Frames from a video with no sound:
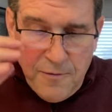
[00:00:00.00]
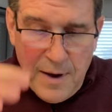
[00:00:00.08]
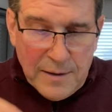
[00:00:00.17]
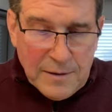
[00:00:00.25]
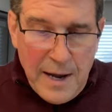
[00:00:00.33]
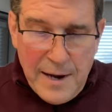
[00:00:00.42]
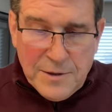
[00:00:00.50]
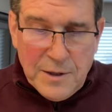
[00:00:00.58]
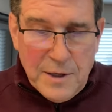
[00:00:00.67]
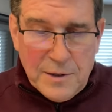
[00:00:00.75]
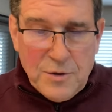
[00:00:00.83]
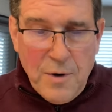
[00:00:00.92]

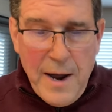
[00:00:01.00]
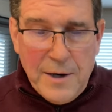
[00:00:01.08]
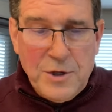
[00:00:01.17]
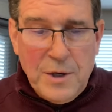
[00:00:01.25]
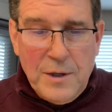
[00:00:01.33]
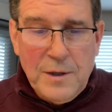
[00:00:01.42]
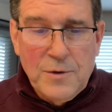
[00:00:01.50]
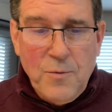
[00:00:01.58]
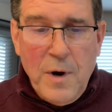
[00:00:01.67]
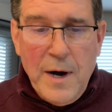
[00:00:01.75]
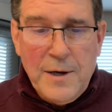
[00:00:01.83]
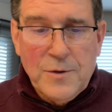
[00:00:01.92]
fantastic extraction in this
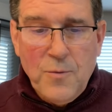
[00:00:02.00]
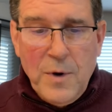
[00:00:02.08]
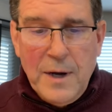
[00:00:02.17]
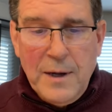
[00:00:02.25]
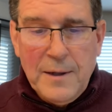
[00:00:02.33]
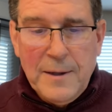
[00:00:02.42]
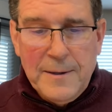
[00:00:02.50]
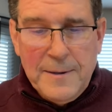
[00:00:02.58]
wine as well.